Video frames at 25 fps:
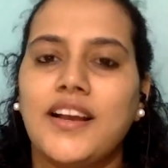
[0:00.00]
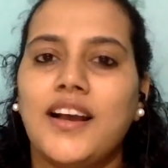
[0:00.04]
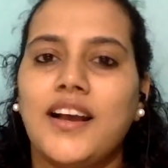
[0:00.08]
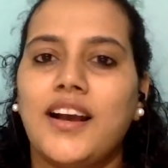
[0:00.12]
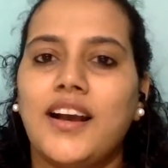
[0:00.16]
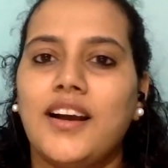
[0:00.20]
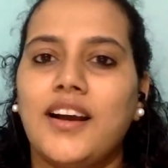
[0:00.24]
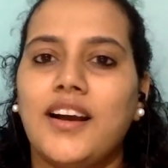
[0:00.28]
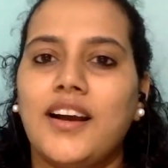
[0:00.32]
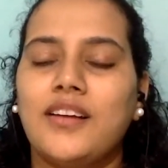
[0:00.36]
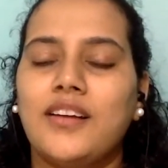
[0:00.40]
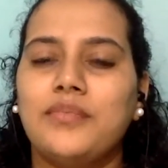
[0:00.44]

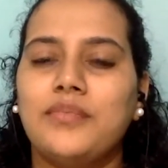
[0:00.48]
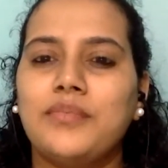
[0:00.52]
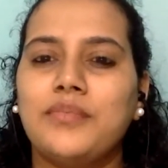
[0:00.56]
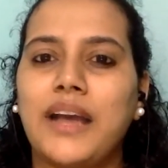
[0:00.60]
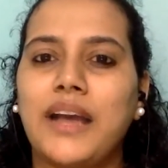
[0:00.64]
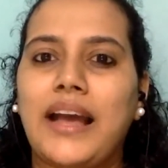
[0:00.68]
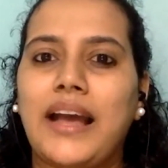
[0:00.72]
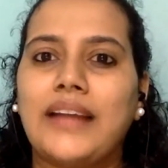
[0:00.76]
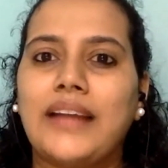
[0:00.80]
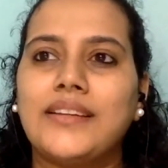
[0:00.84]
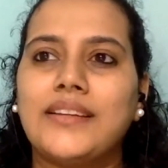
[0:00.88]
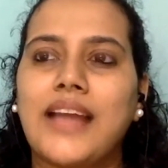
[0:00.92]

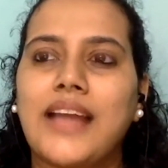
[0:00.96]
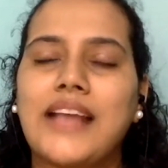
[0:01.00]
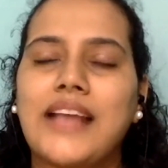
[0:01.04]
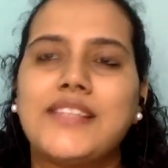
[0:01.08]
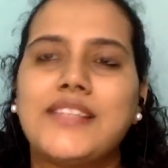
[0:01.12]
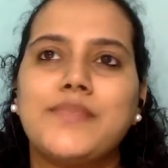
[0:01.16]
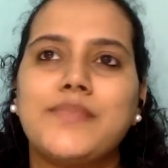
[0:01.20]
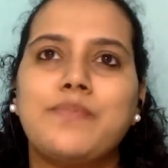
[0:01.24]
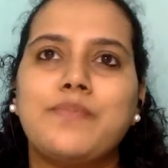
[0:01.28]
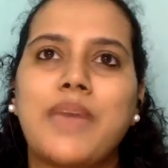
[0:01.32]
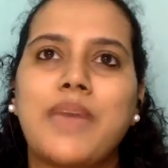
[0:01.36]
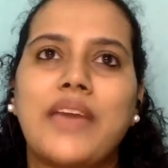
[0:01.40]
And
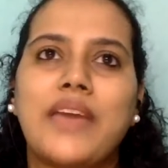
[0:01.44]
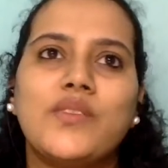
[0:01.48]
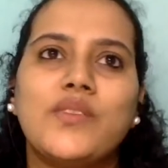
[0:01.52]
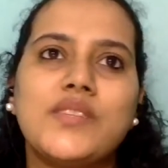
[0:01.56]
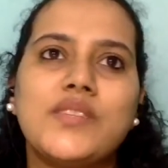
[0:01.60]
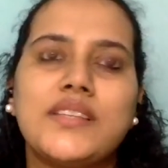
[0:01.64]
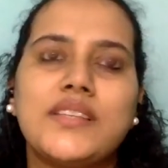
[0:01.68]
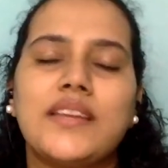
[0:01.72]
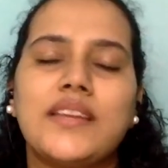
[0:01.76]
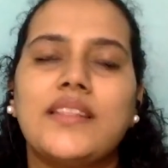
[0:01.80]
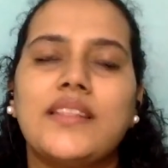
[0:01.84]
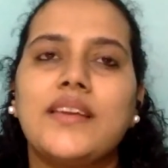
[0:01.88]
as
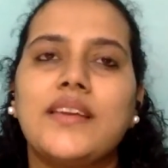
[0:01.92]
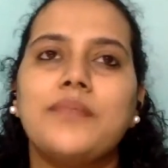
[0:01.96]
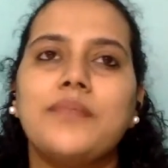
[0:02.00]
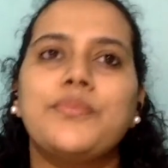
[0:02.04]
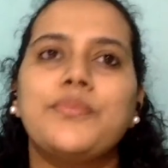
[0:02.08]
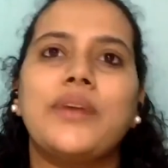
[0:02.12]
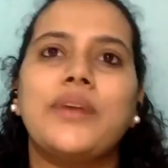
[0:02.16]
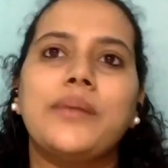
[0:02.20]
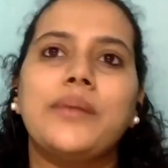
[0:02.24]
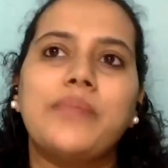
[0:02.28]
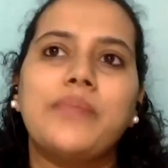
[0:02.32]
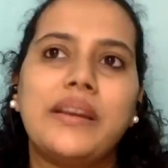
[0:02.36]
parents, I think
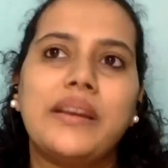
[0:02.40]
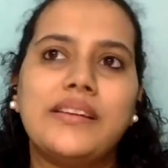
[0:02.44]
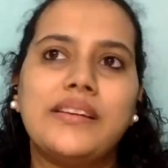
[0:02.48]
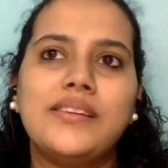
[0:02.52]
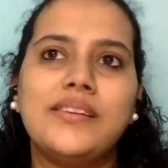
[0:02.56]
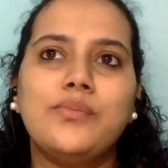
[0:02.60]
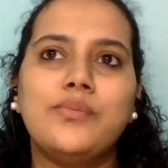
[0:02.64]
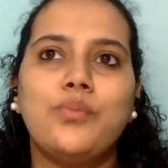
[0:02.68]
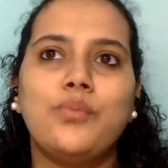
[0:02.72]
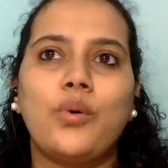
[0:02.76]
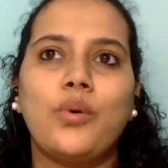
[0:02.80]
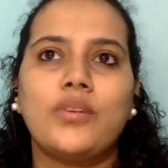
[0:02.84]

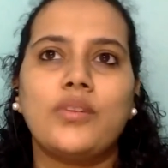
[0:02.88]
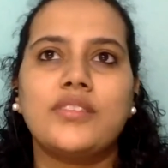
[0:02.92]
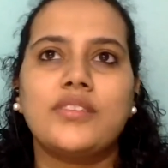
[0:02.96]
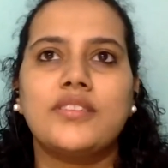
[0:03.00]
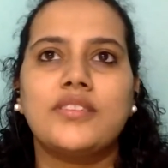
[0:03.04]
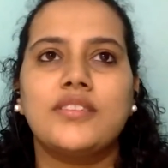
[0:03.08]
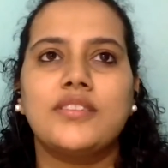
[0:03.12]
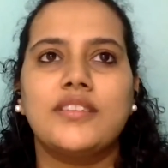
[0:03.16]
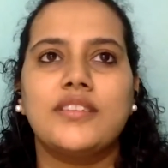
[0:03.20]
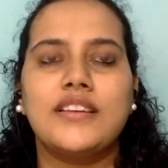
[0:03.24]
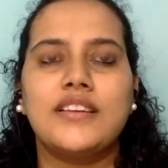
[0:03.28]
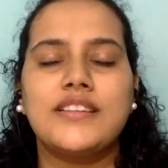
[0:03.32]
primarily what
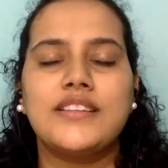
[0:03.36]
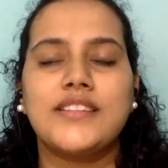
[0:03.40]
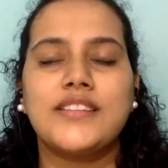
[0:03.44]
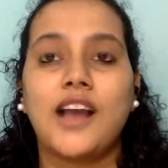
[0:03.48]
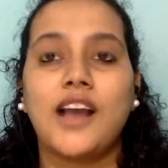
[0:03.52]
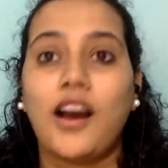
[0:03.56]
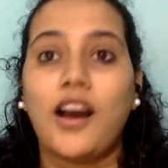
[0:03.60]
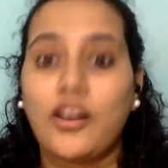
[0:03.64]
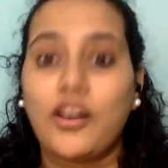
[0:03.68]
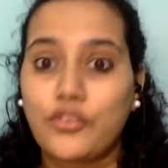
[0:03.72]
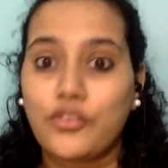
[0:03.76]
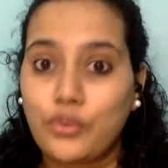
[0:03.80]
is
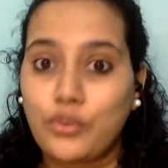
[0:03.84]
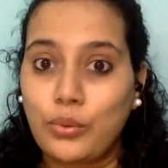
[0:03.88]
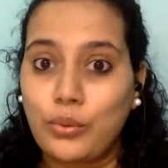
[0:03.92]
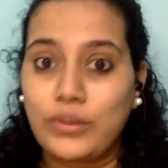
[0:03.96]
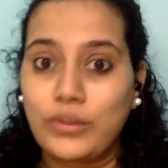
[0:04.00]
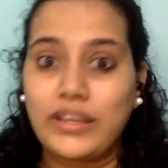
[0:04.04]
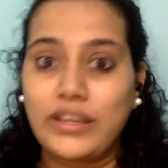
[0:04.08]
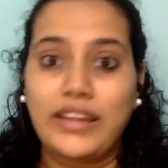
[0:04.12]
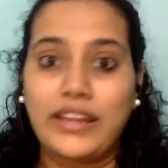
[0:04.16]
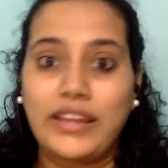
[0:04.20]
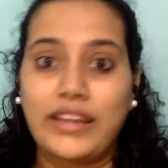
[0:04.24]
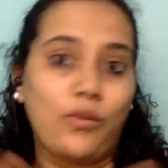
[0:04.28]
our
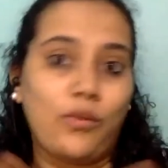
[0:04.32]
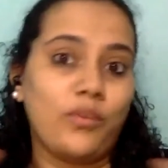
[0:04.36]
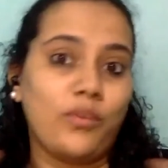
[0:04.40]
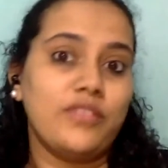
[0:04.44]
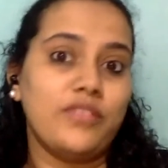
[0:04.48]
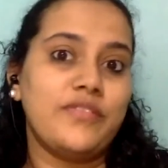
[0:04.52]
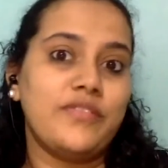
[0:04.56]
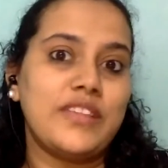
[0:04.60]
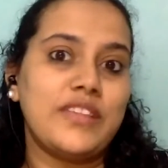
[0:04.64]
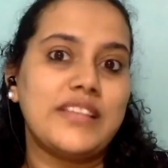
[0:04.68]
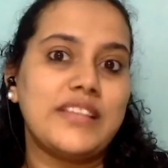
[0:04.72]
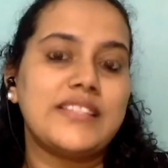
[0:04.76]
role in all
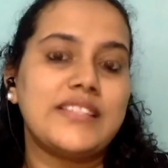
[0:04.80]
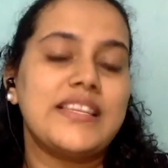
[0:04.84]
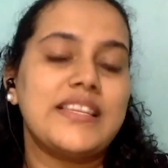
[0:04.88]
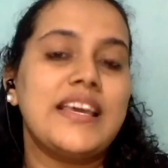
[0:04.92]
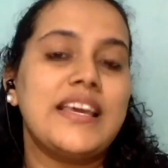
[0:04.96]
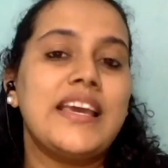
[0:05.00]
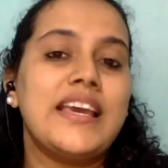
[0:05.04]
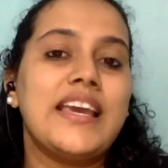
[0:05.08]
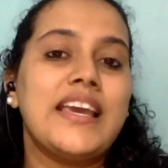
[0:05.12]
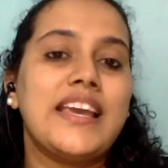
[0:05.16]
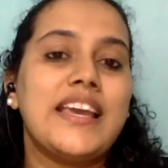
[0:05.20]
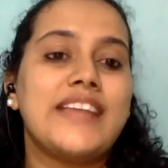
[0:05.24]
of this
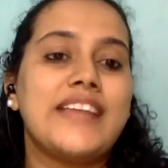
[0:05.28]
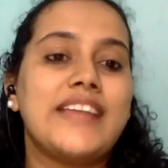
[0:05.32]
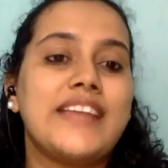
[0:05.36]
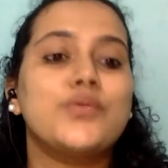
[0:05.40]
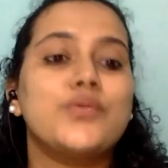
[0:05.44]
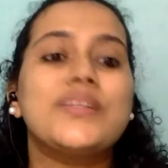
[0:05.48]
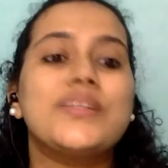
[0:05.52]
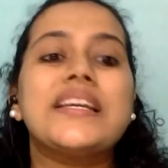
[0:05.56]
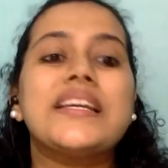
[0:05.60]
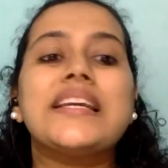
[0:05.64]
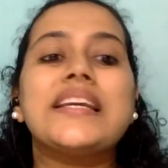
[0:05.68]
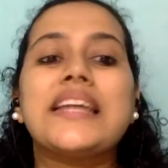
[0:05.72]
is
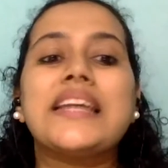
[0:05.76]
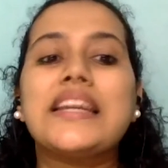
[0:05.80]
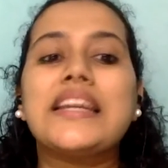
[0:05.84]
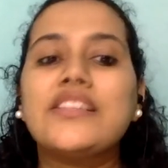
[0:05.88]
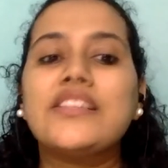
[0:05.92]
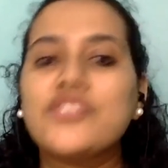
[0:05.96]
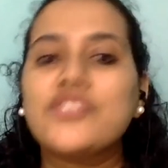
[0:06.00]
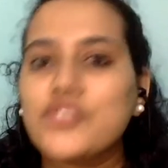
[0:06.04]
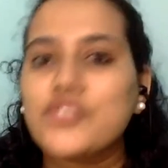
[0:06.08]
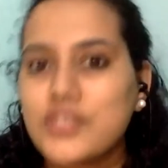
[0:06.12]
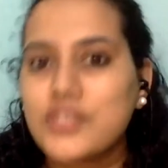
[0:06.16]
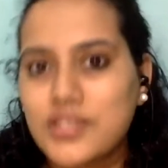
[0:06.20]
to take
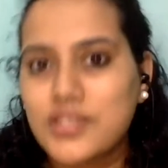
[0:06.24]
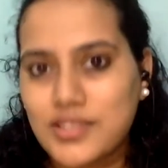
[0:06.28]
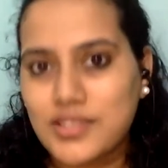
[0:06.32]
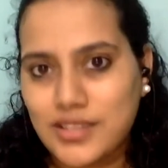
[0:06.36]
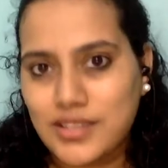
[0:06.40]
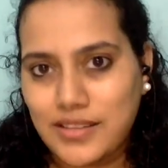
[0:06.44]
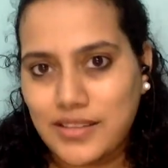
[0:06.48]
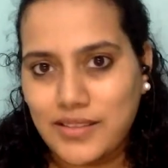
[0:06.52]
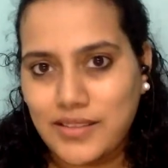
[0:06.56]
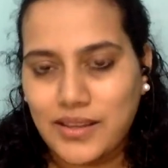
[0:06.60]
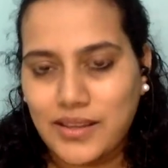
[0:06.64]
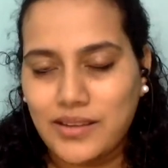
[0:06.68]
interest
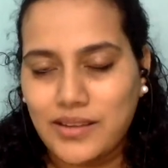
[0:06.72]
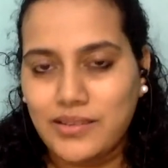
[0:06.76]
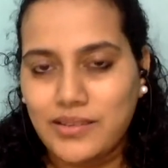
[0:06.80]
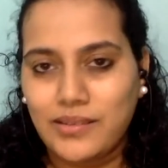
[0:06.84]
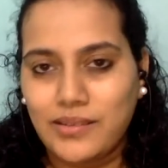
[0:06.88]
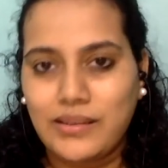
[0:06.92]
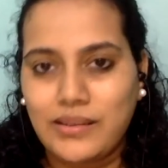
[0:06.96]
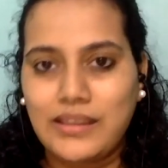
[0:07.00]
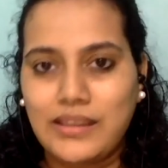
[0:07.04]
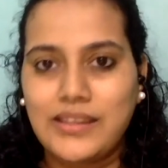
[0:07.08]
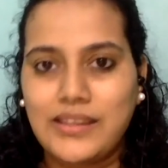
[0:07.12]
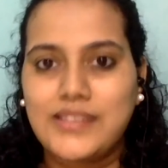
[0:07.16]
in their
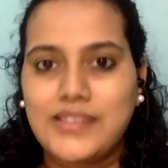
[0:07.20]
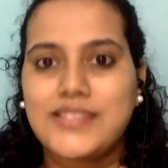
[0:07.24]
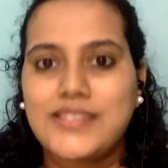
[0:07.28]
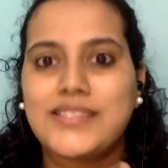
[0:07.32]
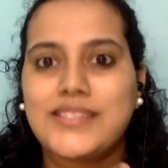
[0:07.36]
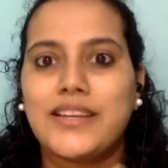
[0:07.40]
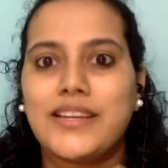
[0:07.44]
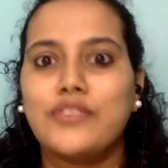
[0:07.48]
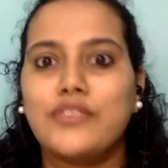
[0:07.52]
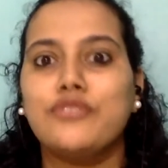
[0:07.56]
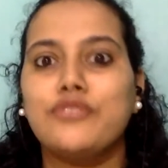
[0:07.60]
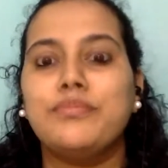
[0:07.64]
learning
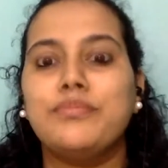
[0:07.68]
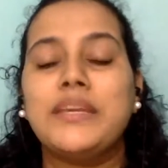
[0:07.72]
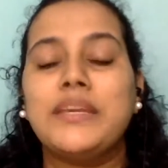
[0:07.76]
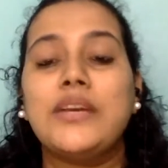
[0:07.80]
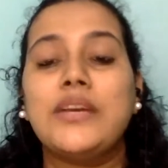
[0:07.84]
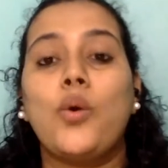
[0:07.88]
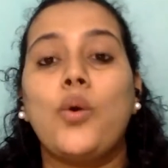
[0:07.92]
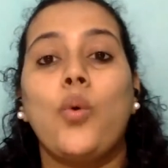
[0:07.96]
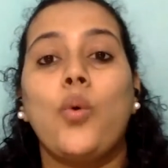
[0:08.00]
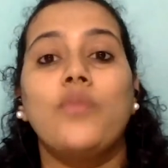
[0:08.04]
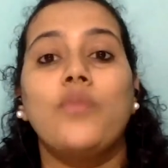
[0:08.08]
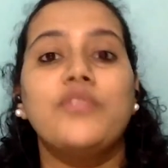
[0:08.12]
instead of
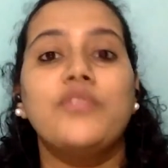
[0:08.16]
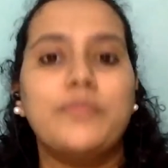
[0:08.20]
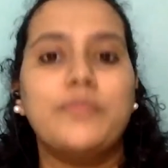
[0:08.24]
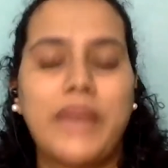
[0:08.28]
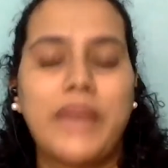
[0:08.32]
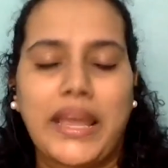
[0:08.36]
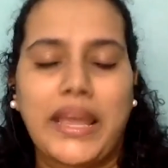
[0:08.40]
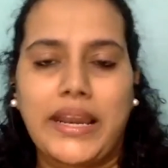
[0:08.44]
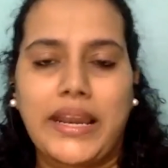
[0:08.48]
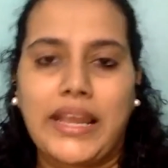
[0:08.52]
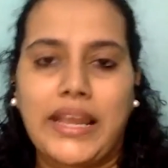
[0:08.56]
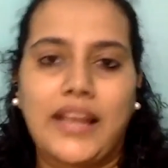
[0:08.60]
being
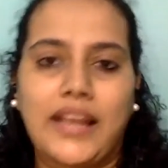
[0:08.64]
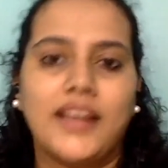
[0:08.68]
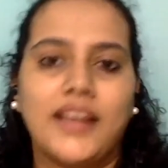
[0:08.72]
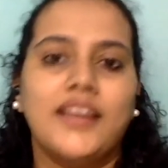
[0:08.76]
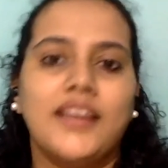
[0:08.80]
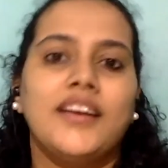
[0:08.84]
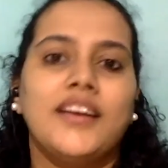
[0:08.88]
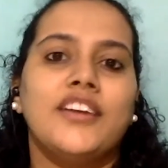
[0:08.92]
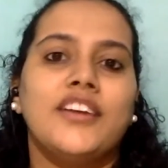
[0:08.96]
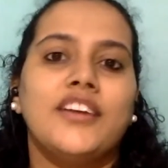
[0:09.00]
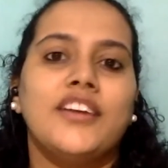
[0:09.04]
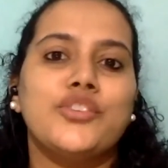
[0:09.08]
overbearing.
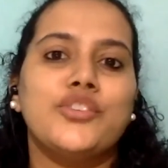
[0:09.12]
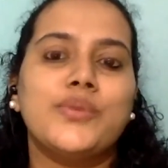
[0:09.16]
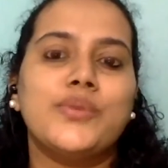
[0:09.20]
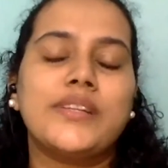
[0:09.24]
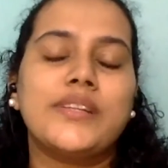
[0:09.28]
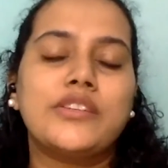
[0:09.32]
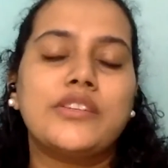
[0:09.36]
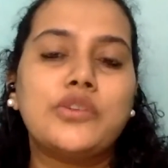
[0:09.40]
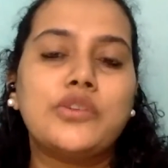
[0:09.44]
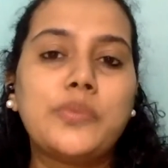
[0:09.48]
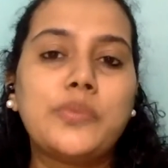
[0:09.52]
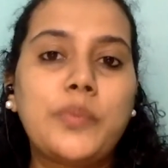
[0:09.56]

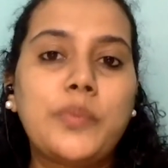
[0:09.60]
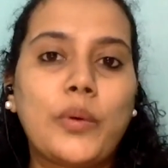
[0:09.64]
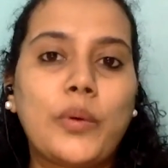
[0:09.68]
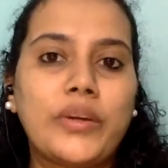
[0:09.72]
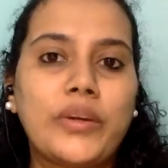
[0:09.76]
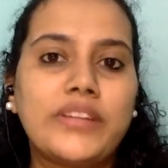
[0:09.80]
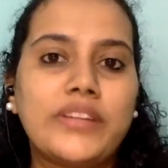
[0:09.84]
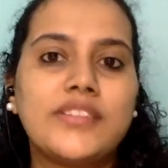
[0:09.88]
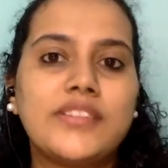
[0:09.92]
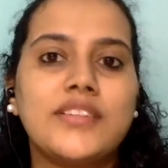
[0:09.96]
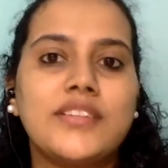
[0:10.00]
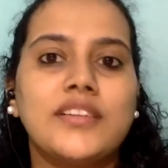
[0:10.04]
At no
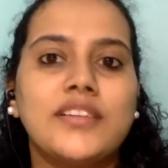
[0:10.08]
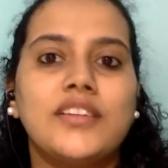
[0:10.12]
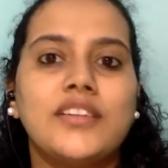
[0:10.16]
point